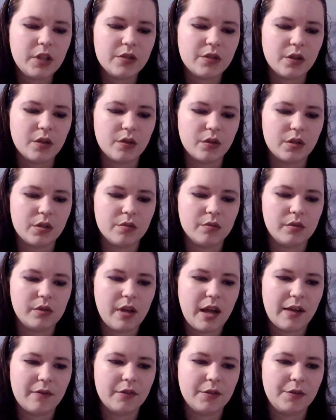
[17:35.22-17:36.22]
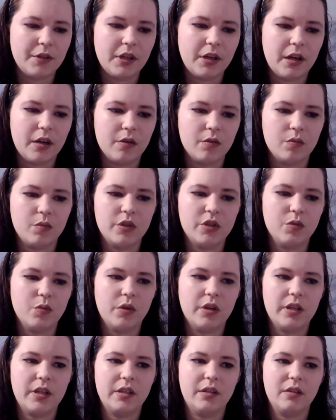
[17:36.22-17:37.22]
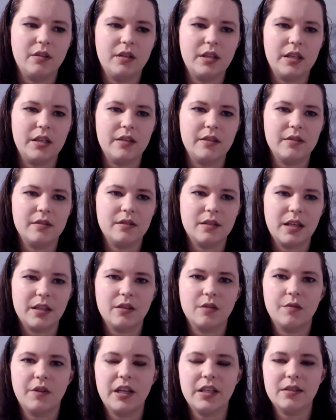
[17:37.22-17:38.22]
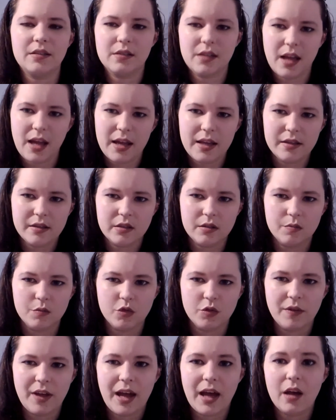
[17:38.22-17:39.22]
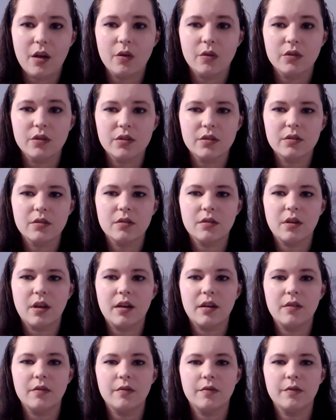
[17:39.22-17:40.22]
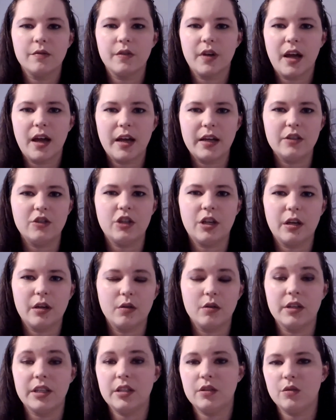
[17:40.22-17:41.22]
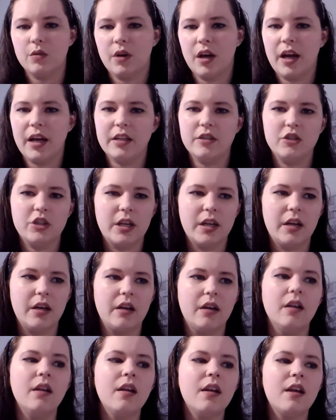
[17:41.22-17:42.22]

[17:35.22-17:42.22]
So you have to figure out which one is at the right size to move out of a high chair or into a high chair.